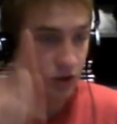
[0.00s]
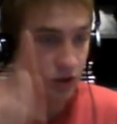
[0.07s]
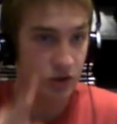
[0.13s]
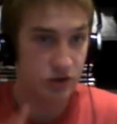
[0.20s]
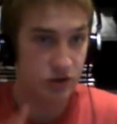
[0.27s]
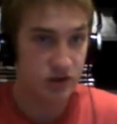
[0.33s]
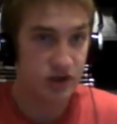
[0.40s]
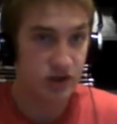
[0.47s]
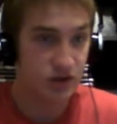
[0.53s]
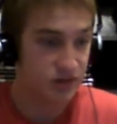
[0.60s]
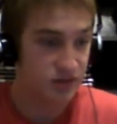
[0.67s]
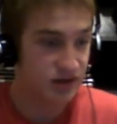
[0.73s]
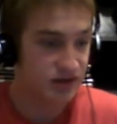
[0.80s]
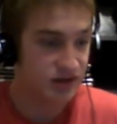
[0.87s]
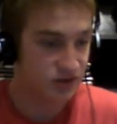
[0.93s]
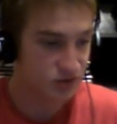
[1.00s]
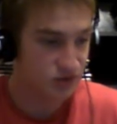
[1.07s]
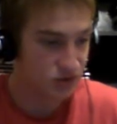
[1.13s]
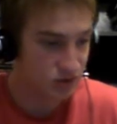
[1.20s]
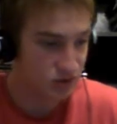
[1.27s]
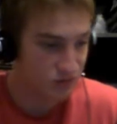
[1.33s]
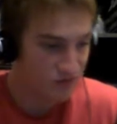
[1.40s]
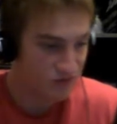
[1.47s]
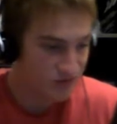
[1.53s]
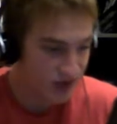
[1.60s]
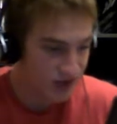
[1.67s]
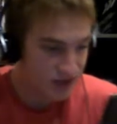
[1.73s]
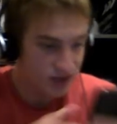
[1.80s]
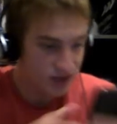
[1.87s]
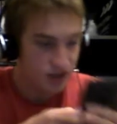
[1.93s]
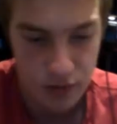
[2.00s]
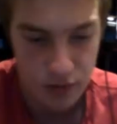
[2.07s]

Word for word: on your Channel a good job with that.